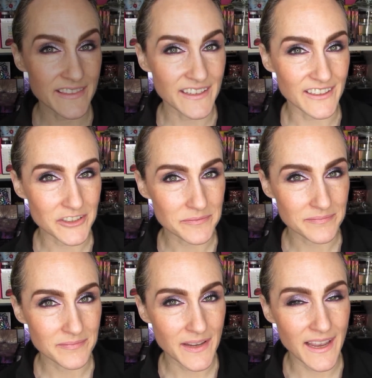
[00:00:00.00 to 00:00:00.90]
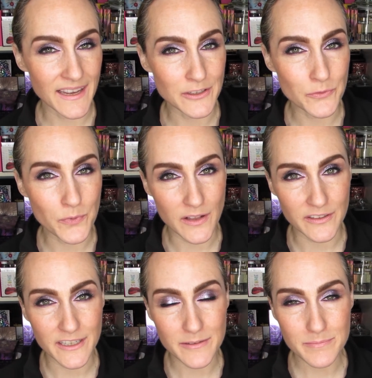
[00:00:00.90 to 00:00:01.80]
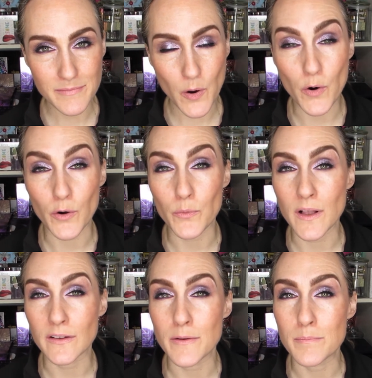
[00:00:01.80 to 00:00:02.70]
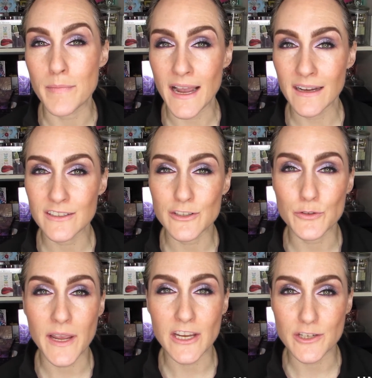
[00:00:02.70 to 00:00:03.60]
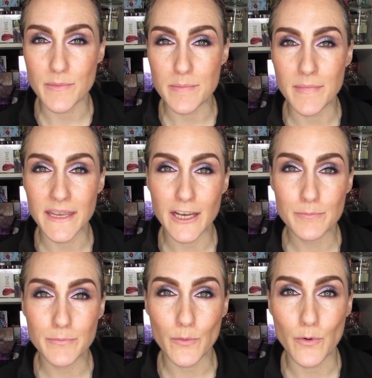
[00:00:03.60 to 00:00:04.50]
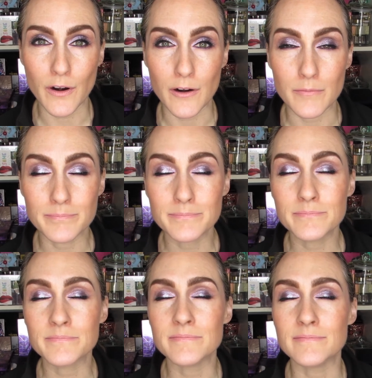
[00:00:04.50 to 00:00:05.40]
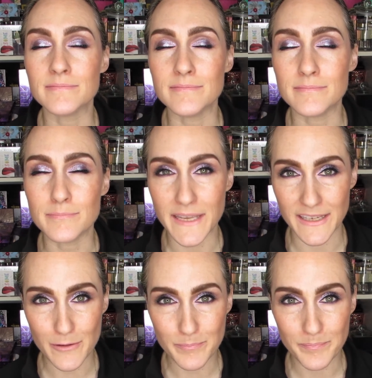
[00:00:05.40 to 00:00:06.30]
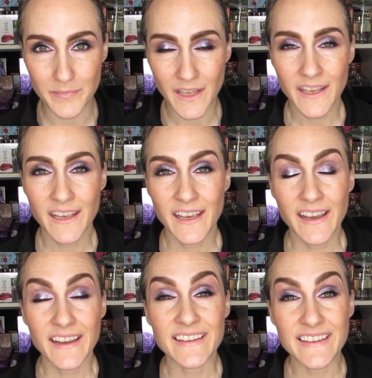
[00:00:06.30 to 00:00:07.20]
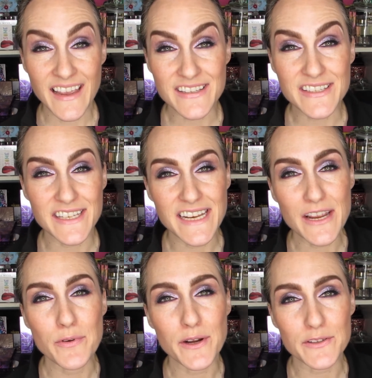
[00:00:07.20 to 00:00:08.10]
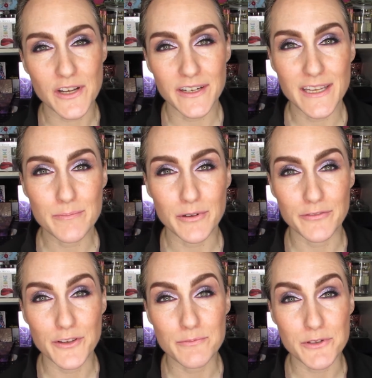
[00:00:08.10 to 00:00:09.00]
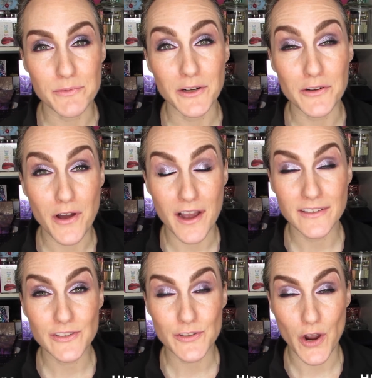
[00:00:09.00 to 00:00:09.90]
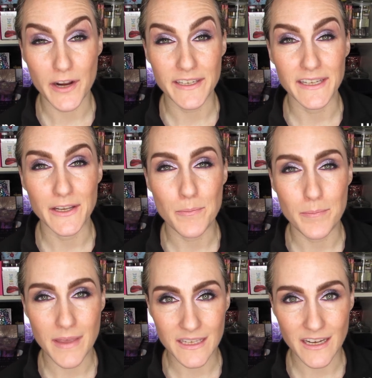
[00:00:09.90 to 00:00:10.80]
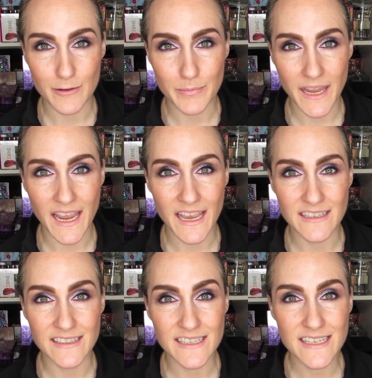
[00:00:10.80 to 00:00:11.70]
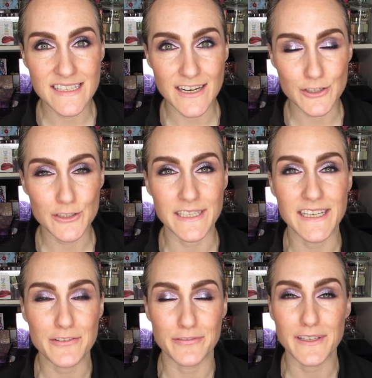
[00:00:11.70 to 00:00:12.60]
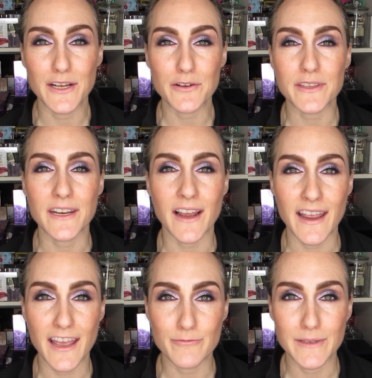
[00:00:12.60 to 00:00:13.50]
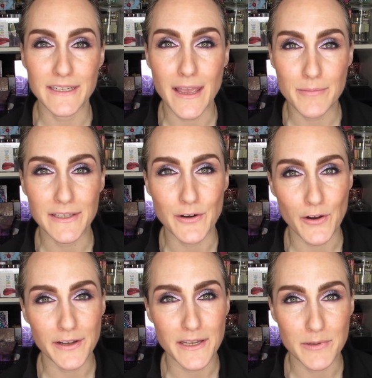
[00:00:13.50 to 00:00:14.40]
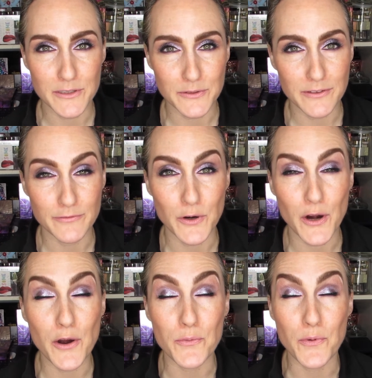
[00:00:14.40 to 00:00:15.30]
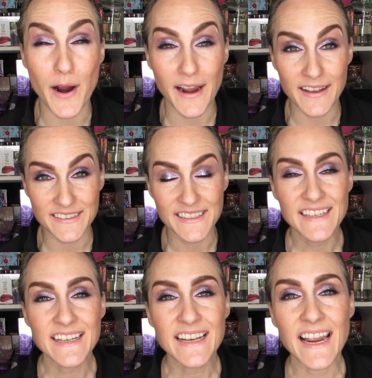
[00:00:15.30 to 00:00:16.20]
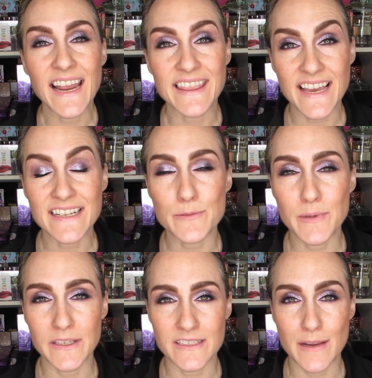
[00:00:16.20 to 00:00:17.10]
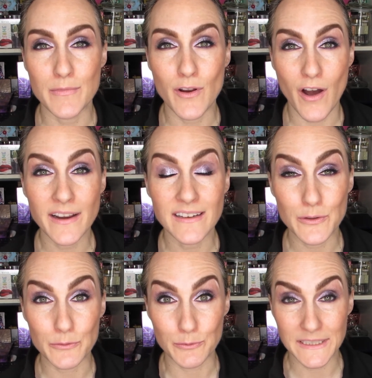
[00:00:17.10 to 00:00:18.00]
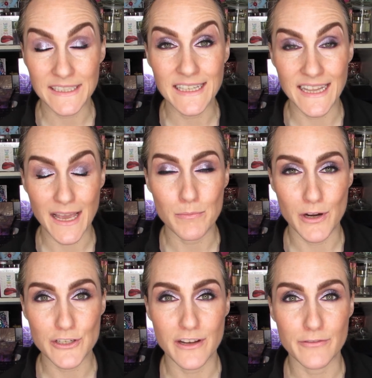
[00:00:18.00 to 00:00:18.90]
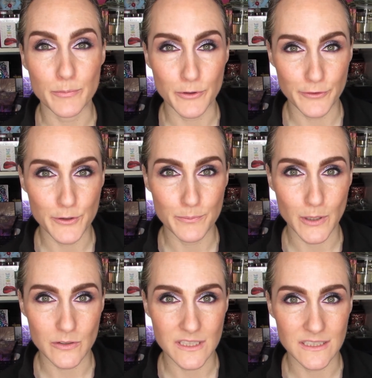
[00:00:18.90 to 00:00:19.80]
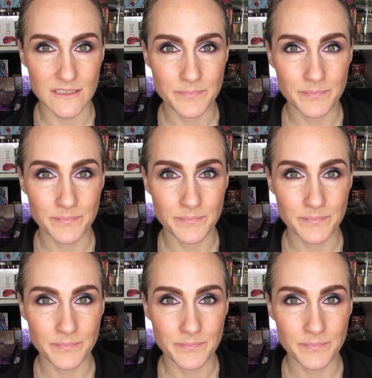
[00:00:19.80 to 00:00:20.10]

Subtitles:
there, and welcome or welcome back to HMM Makeup or Makeup. Yes, today we are talking perfumes, we are not talking makeup, and this is actually a video that I have been hemming and hawing about doing for a while, and that is because I'm not really that much of a perfume person.